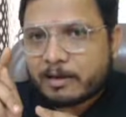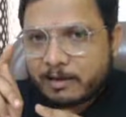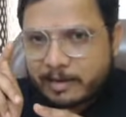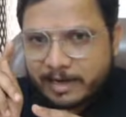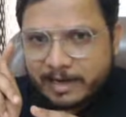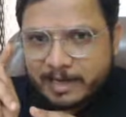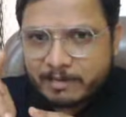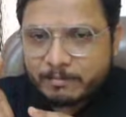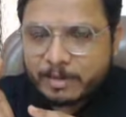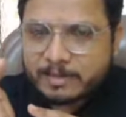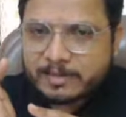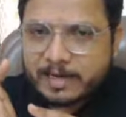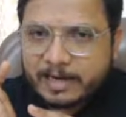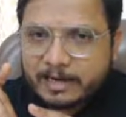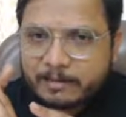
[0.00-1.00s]
radian per
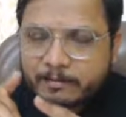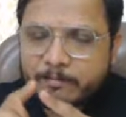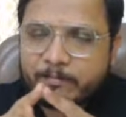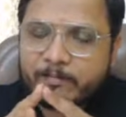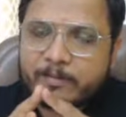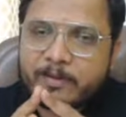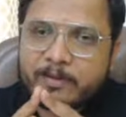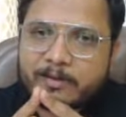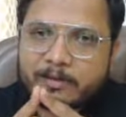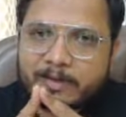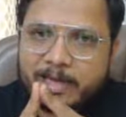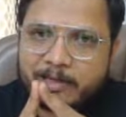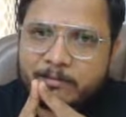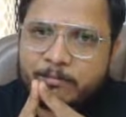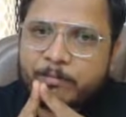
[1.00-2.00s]
second
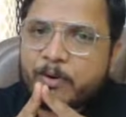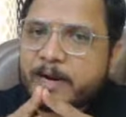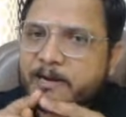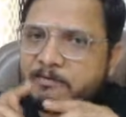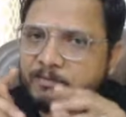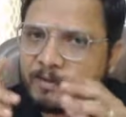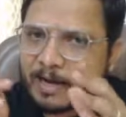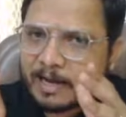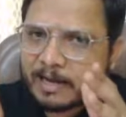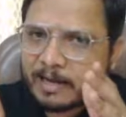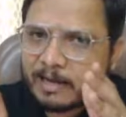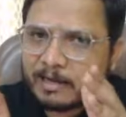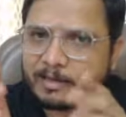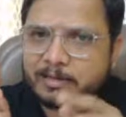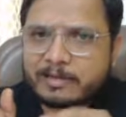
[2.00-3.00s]
then
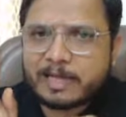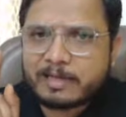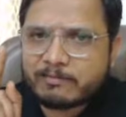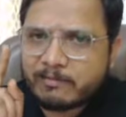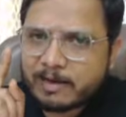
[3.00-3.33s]
0.5 then